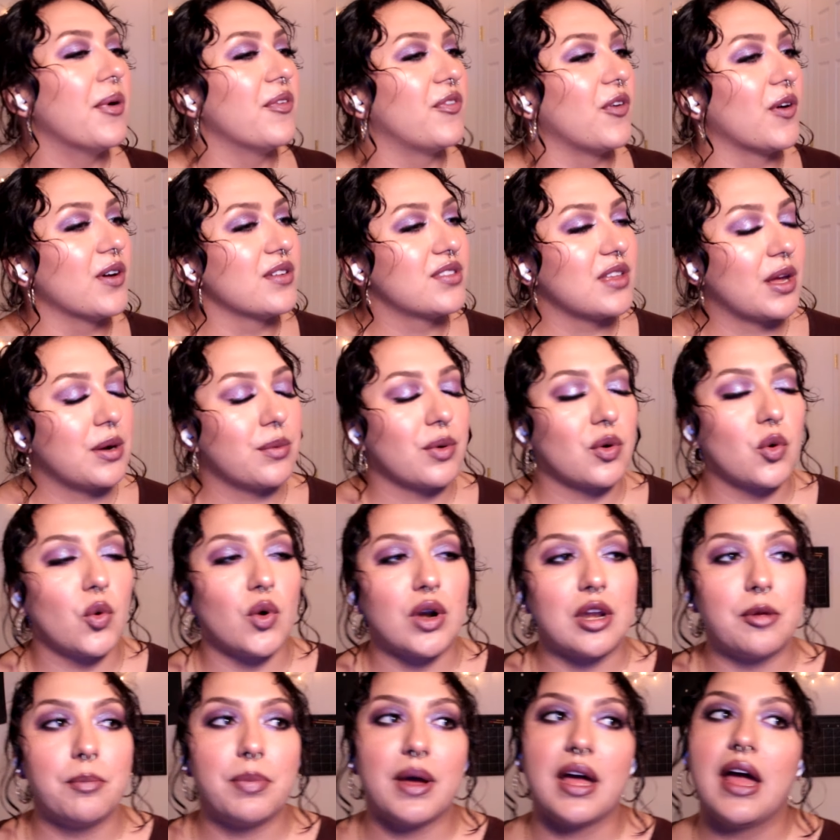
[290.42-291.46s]
before I started
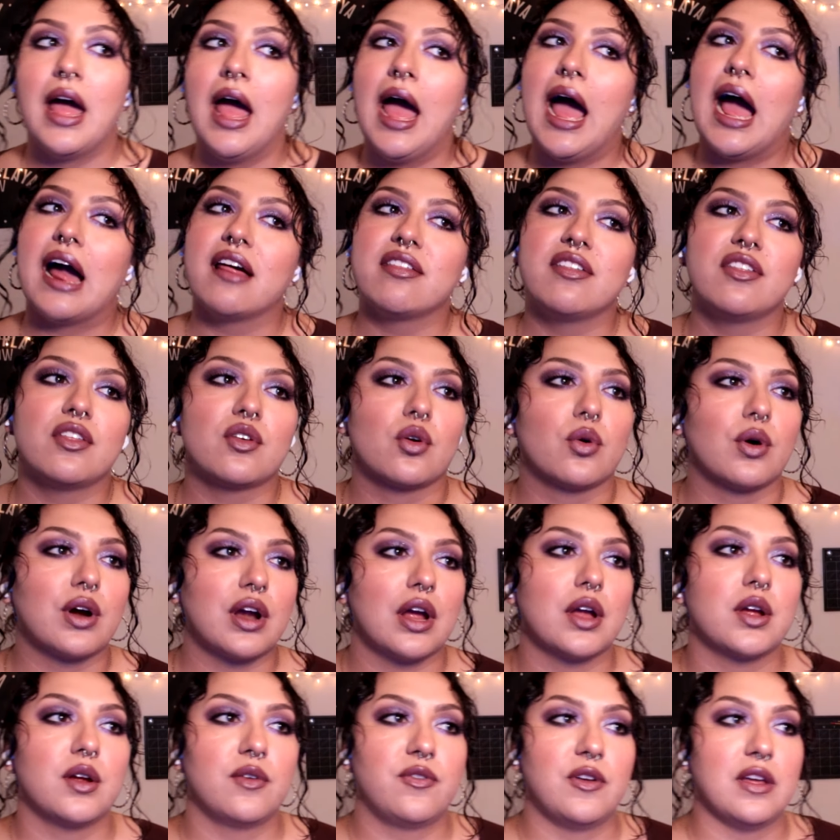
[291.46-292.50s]
recording, but I think the
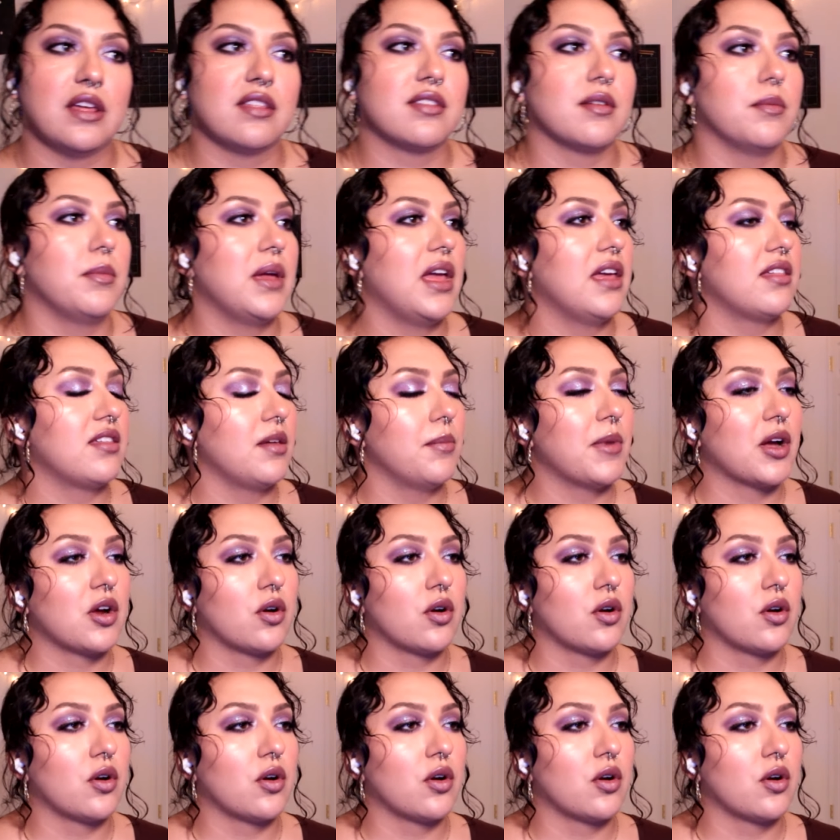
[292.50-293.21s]
choreography is amazing.